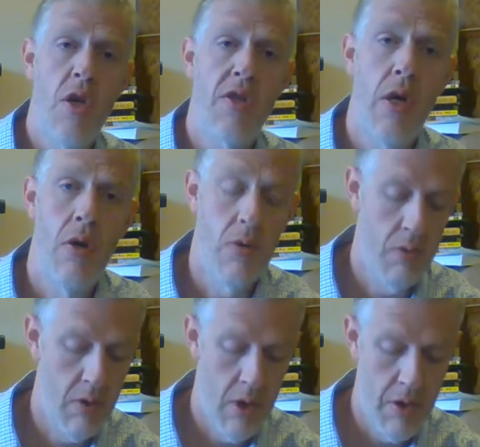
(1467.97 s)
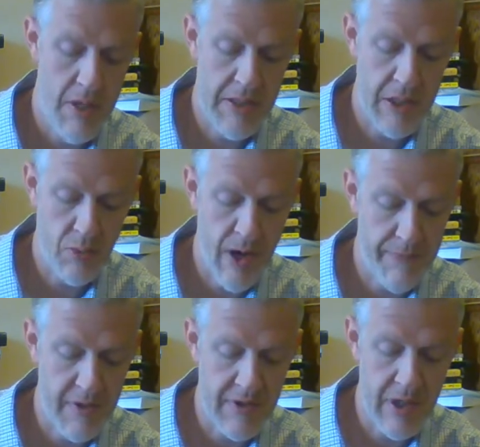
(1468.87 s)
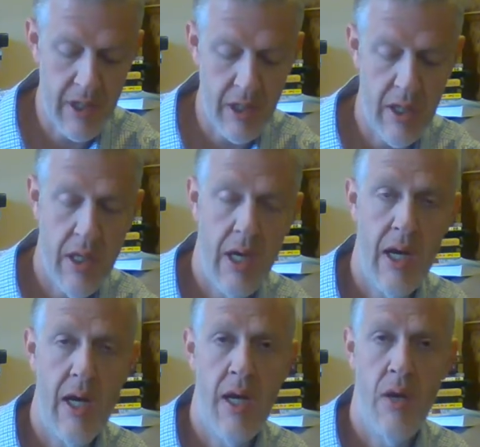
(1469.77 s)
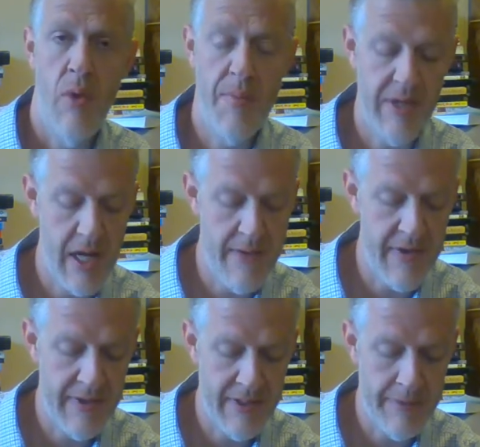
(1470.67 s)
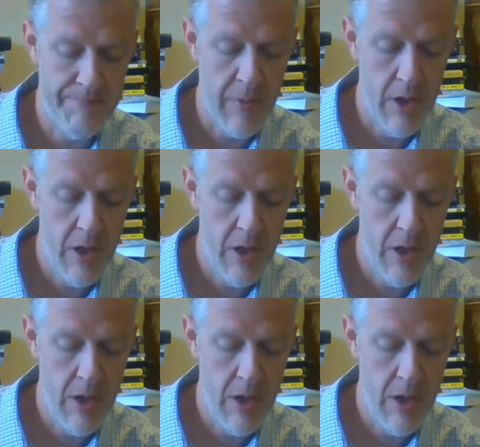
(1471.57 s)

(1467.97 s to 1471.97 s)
So this is referencing uh, a website I visited.